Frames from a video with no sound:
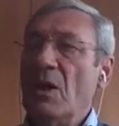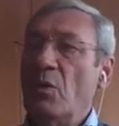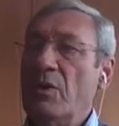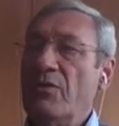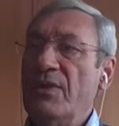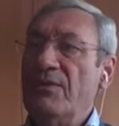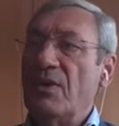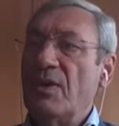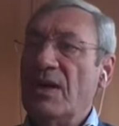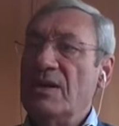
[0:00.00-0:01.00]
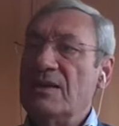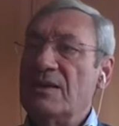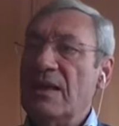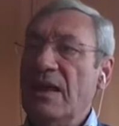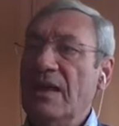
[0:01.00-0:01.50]
we favorized
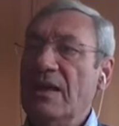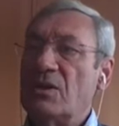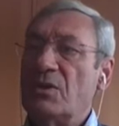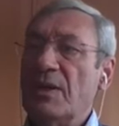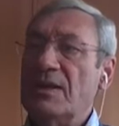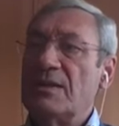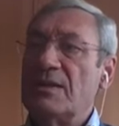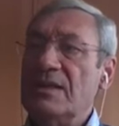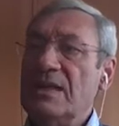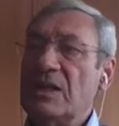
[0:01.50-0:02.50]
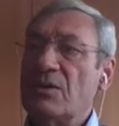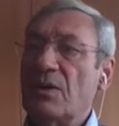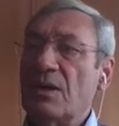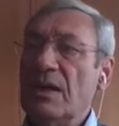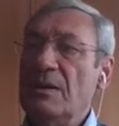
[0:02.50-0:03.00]
a
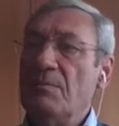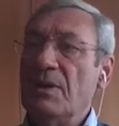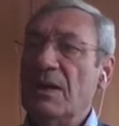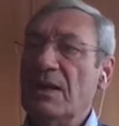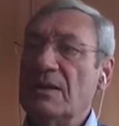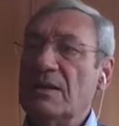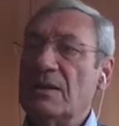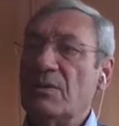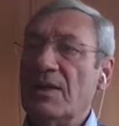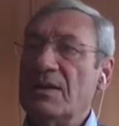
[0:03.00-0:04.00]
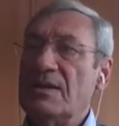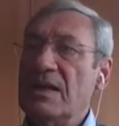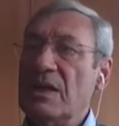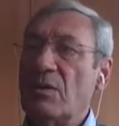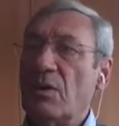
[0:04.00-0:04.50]
transsacral implant,
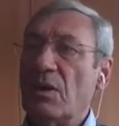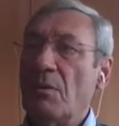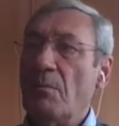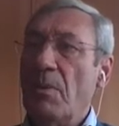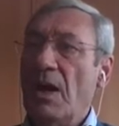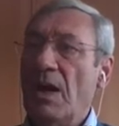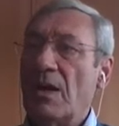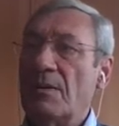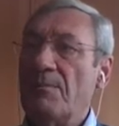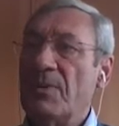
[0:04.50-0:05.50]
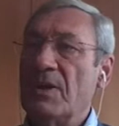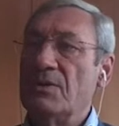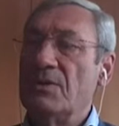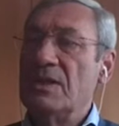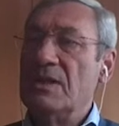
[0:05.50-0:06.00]
transsacral bar. You
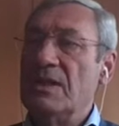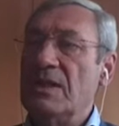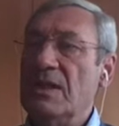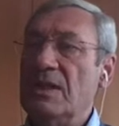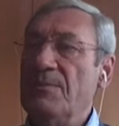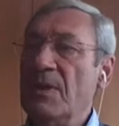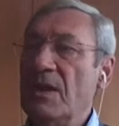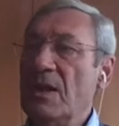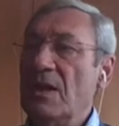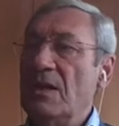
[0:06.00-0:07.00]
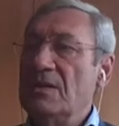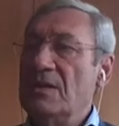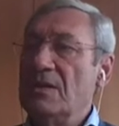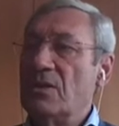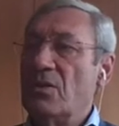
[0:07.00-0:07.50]
see here, this
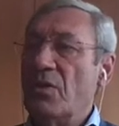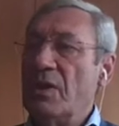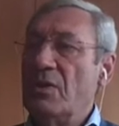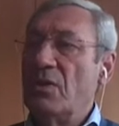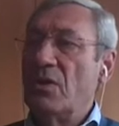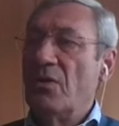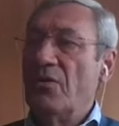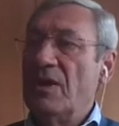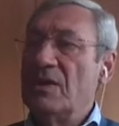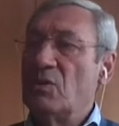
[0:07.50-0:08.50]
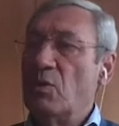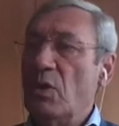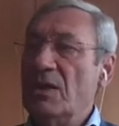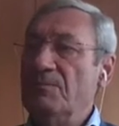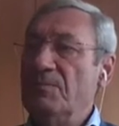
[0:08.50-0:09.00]
is the corridor of
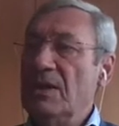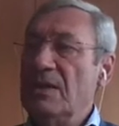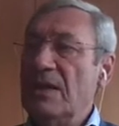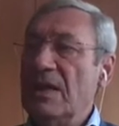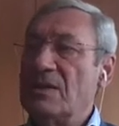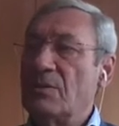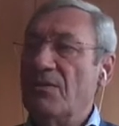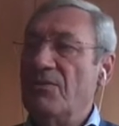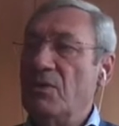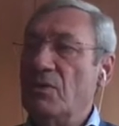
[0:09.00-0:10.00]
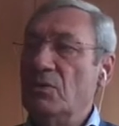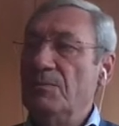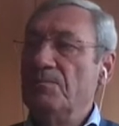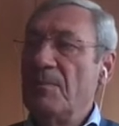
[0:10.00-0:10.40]
S1 in the lateral view,